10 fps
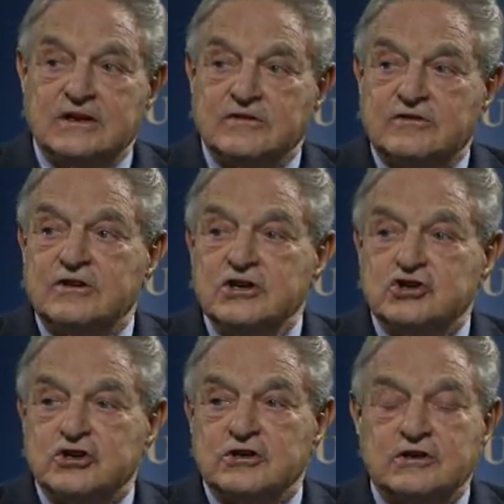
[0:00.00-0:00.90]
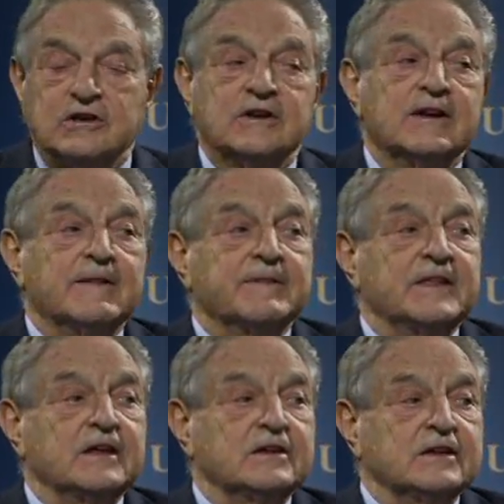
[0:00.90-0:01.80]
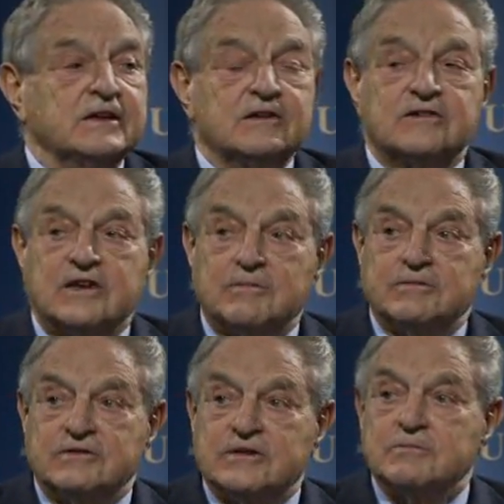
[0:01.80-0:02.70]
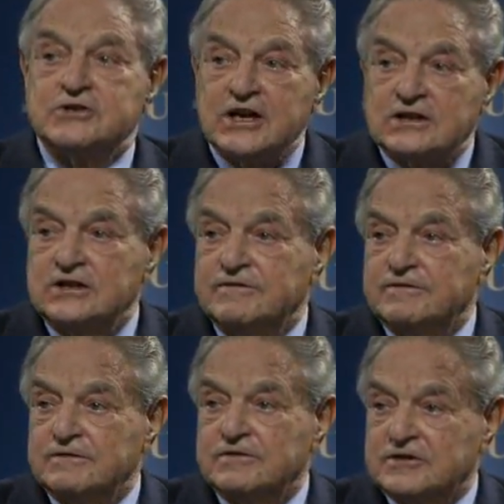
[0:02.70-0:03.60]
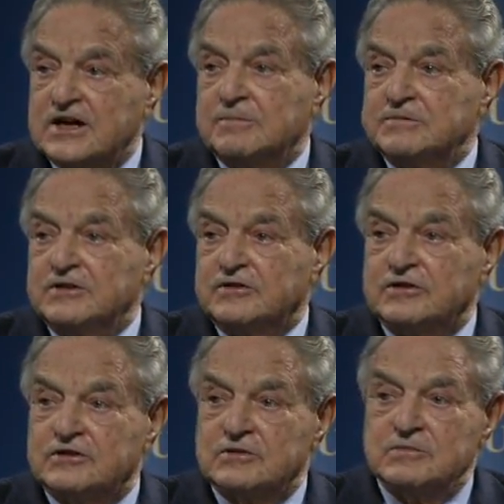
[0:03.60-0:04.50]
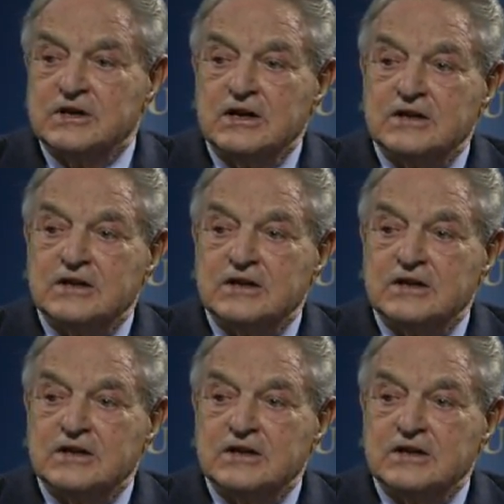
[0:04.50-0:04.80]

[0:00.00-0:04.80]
and stringent than the subjective skepticism